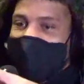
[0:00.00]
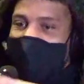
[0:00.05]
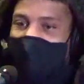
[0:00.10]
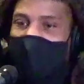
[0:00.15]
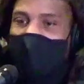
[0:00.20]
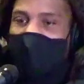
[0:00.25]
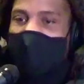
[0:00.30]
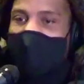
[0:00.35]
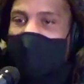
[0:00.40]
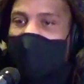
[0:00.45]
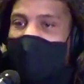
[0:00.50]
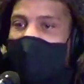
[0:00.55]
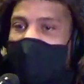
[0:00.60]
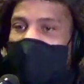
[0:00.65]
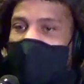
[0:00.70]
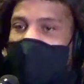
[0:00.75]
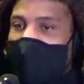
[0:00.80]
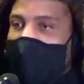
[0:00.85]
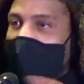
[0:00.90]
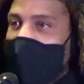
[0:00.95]
Do 2
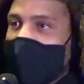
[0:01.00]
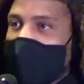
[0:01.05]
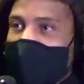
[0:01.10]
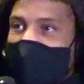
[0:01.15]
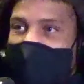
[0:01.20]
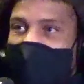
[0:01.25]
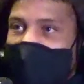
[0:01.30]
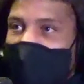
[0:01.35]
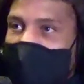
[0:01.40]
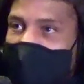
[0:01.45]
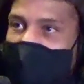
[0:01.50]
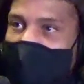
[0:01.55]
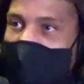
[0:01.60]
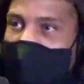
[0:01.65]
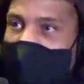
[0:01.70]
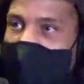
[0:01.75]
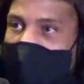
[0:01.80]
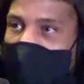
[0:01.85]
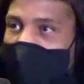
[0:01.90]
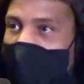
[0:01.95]
songs, next. 2
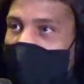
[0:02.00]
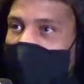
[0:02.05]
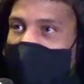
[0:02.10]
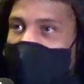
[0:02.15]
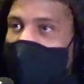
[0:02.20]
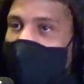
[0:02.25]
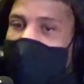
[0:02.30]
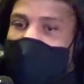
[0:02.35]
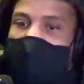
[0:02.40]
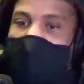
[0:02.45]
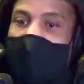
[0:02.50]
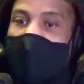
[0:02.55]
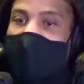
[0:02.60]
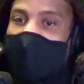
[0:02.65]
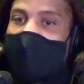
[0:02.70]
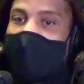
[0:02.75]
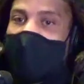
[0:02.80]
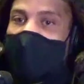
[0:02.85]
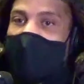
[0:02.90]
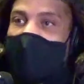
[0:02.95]
songs, next. And then you might see
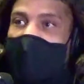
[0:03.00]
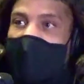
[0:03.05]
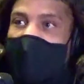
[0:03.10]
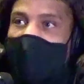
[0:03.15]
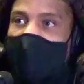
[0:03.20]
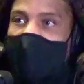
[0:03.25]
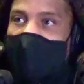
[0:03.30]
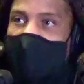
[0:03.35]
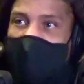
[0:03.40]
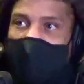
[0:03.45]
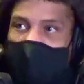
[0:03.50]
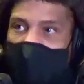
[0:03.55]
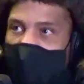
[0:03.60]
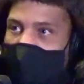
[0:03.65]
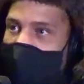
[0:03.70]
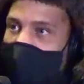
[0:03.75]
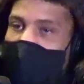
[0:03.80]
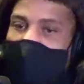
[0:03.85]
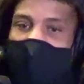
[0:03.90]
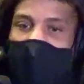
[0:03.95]
them again.
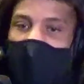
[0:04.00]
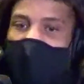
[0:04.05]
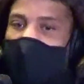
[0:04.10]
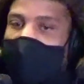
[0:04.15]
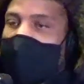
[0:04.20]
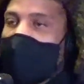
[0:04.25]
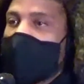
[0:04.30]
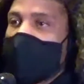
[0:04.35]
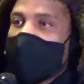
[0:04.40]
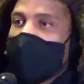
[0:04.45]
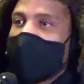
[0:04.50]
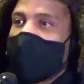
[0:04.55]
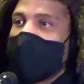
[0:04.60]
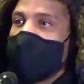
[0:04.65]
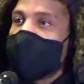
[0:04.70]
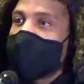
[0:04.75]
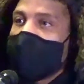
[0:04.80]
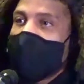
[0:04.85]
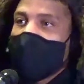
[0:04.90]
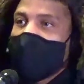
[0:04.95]
They'll have like maybe 3
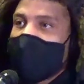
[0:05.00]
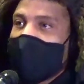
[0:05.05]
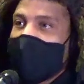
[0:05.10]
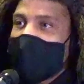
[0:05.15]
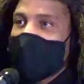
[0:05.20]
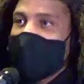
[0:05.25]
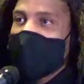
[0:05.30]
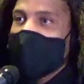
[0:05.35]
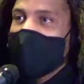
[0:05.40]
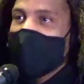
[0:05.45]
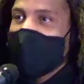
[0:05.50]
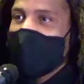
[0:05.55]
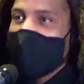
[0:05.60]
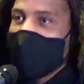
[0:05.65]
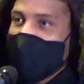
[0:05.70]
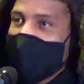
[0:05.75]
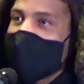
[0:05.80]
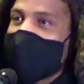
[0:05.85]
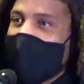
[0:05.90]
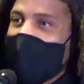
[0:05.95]
2-song sets.
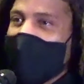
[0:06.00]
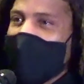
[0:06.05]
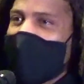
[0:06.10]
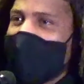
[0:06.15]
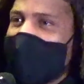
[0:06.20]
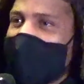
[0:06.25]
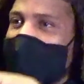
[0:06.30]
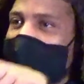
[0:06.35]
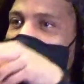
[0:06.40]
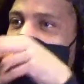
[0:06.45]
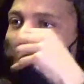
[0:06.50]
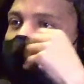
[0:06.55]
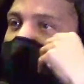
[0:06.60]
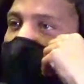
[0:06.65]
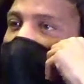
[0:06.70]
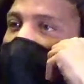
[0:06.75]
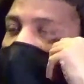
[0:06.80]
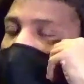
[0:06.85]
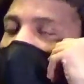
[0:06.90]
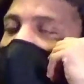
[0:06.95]
That kind of thing. So.
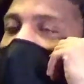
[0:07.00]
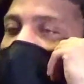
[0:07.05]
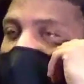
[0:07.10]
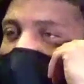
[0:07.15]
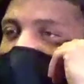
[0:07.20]
Mm-hmm.